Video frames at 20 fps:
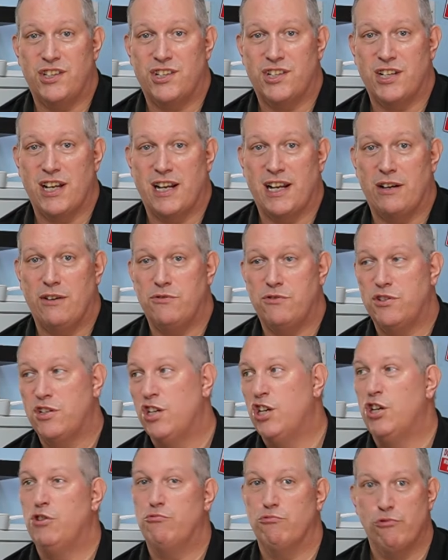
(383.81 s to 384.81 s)
shadows,
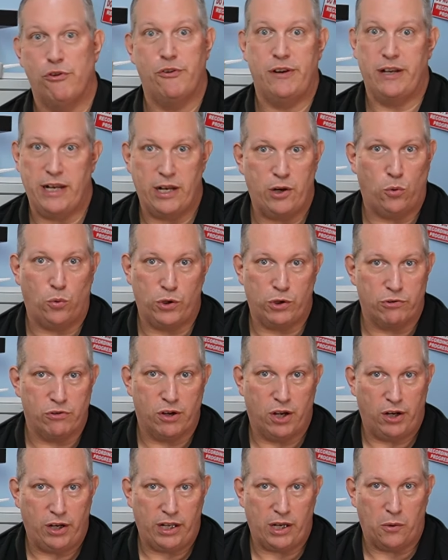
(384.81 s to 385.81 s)
ruining all your
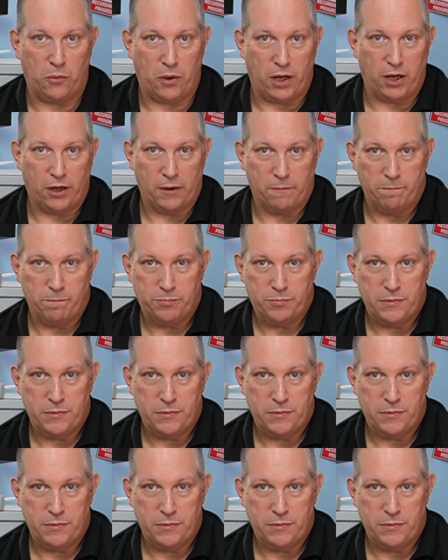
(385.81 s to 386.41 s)
earlier work.